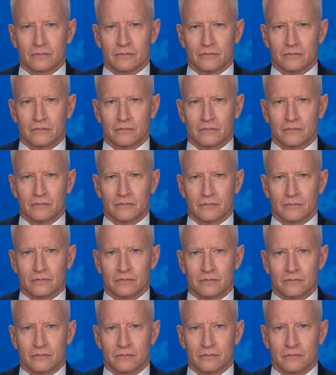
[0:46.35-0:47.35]

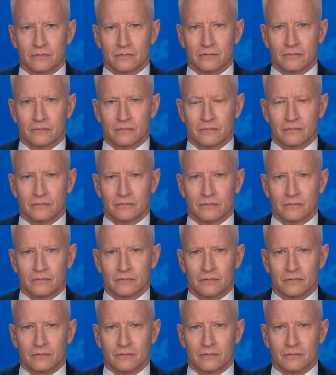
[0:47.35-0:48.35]

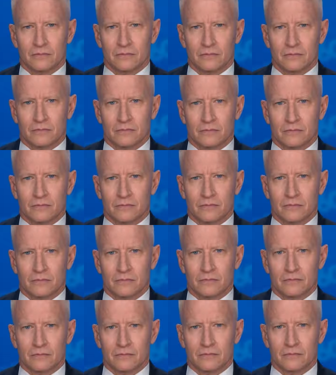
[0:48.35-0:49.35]

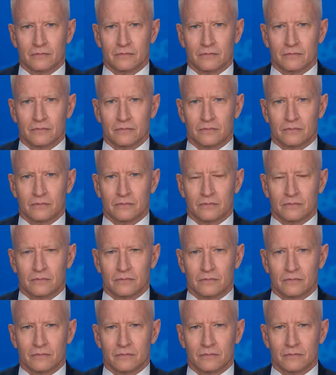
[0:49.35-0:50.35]

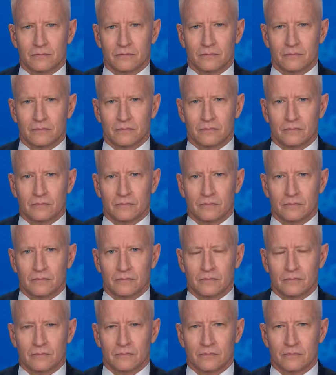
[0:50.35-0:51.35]

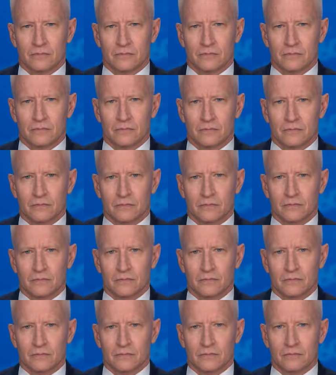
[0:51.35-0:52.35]

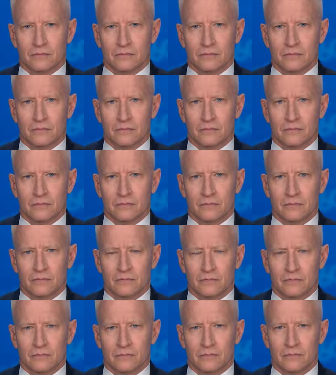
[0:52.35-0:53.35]

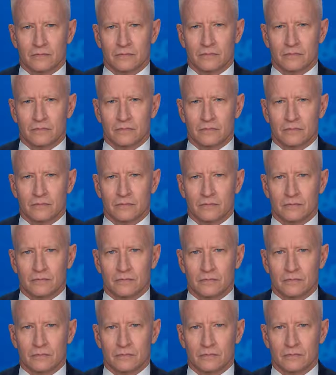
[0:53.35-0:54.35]
The person shown says nothing.